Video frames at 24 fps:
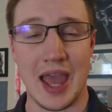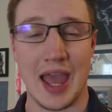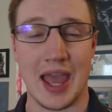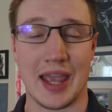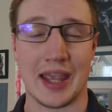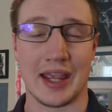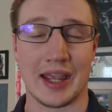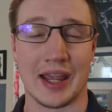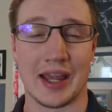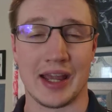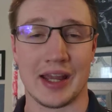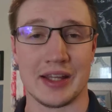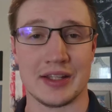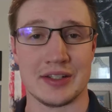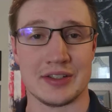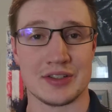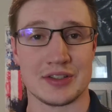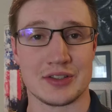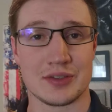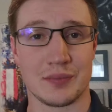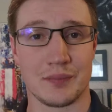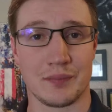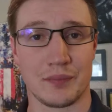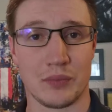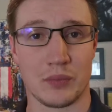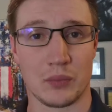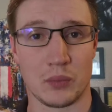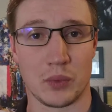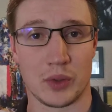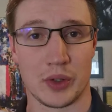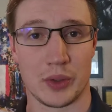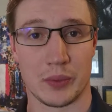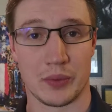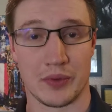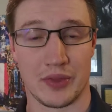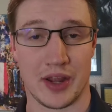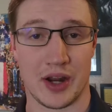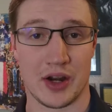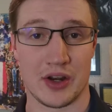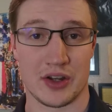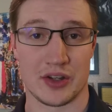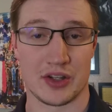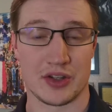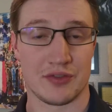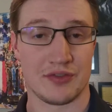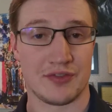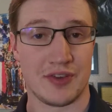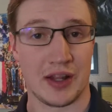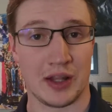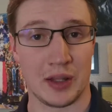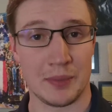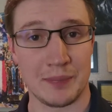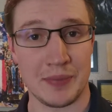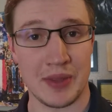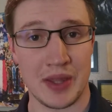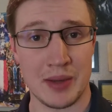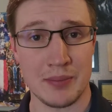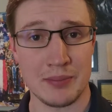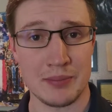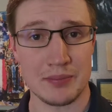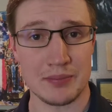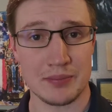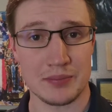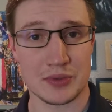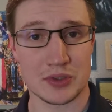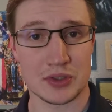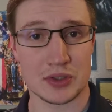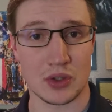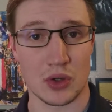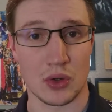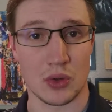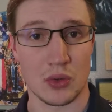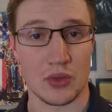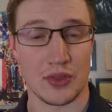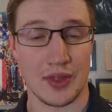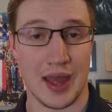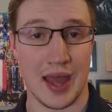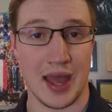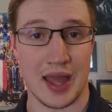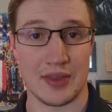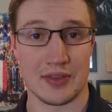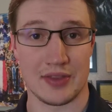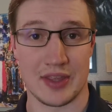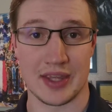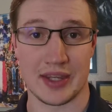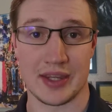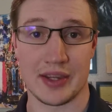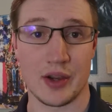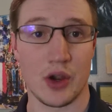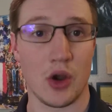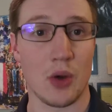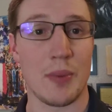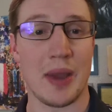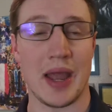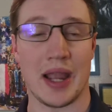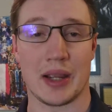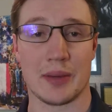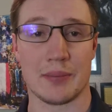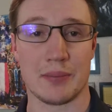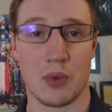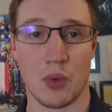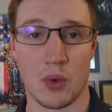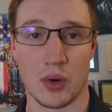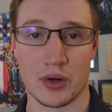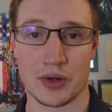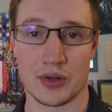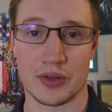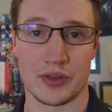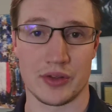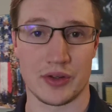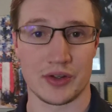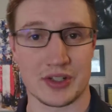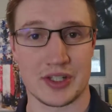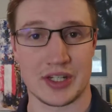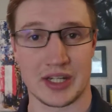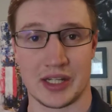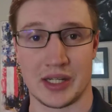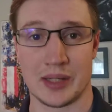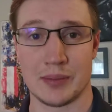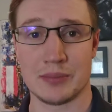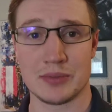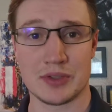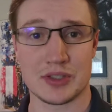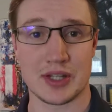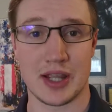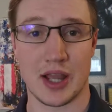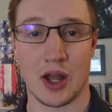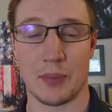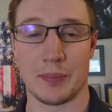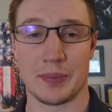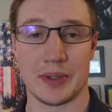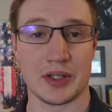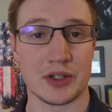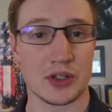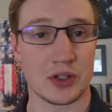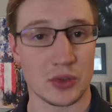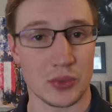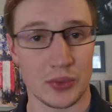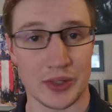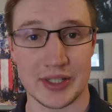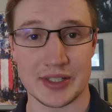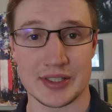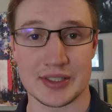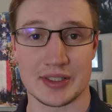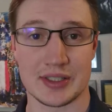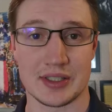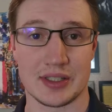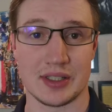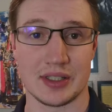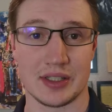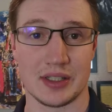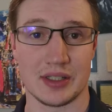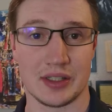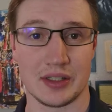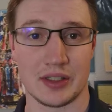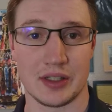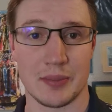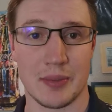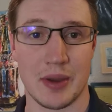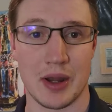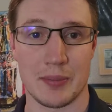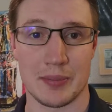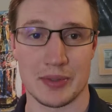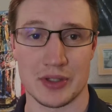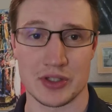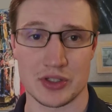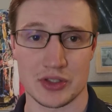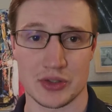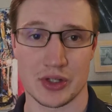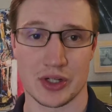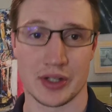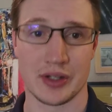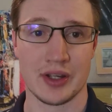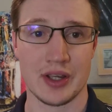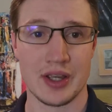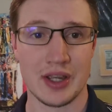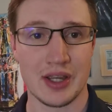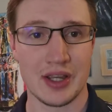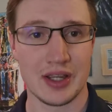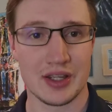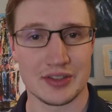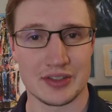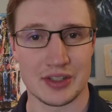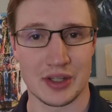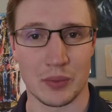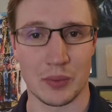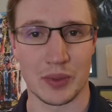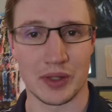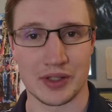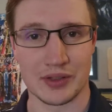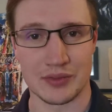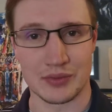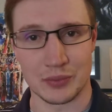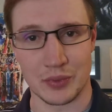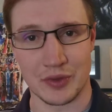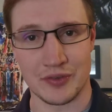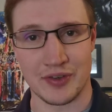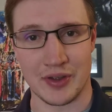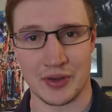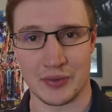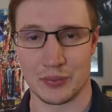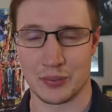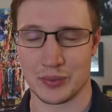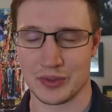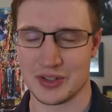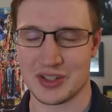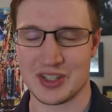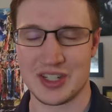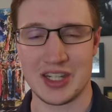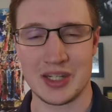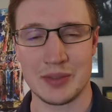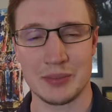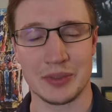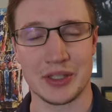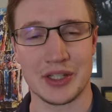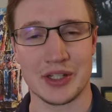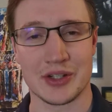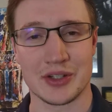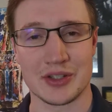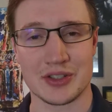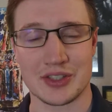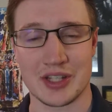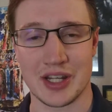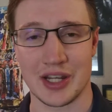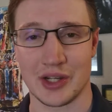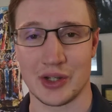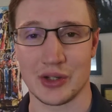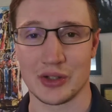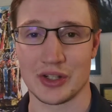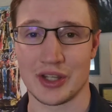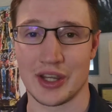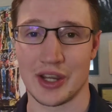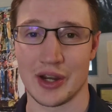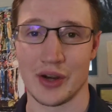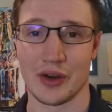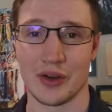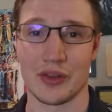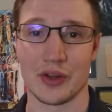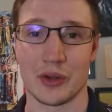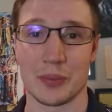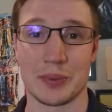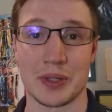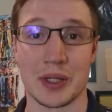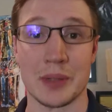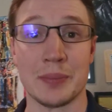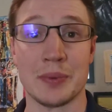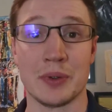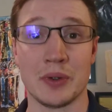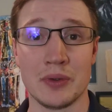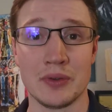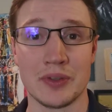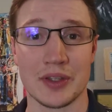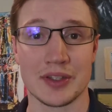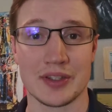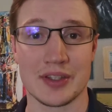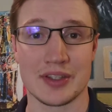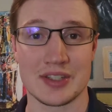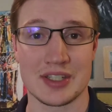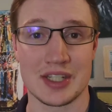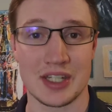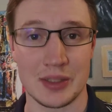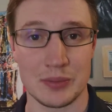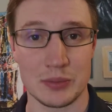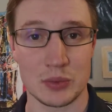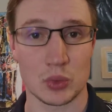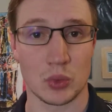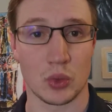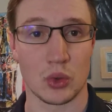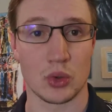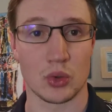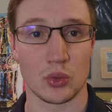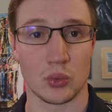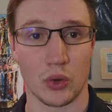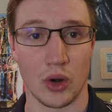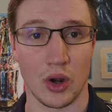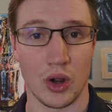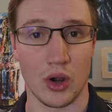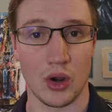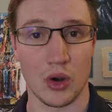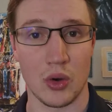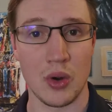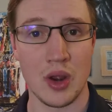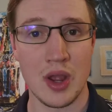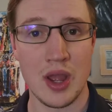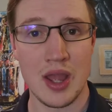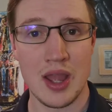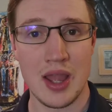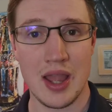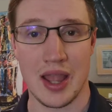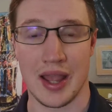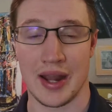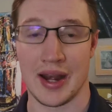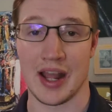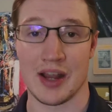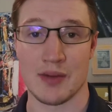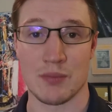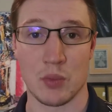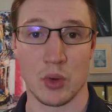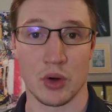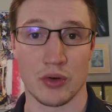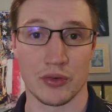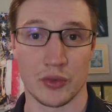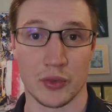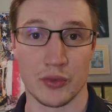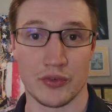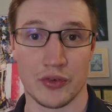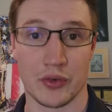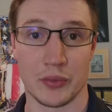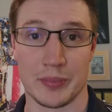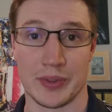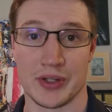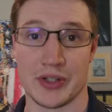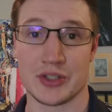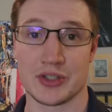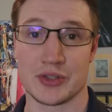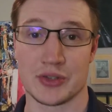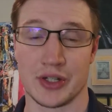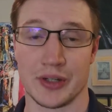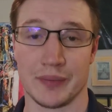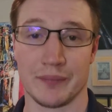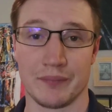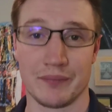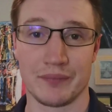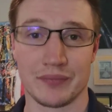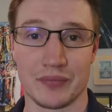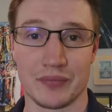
And we were there to develop them so that they can go back and pour into their teams to help increase the amount of ministry. Is that when we found when team leaders take good care of their people, that the teams will grow and have more fruitful ministry.